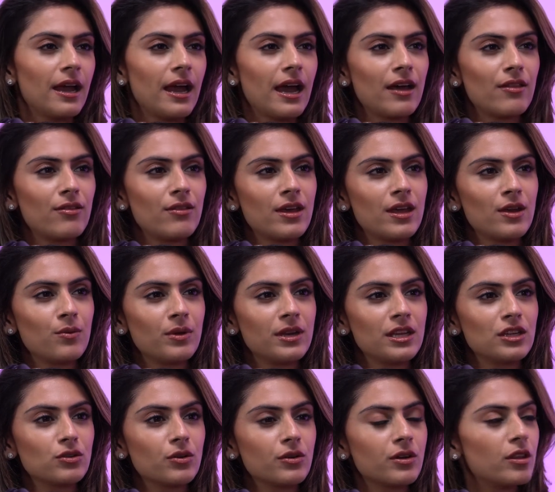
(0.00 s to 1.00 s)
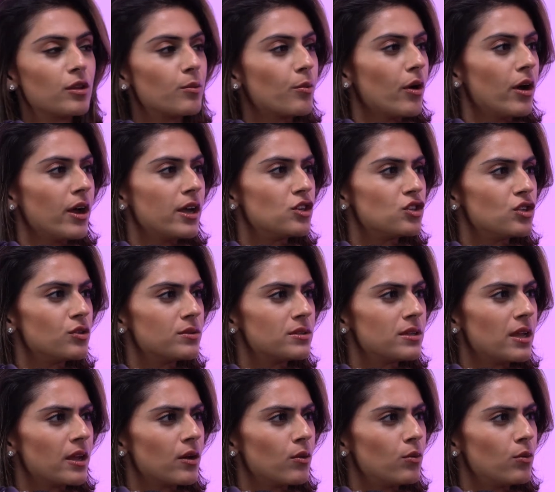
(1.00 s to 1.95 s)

And then when he told her the price, she was like,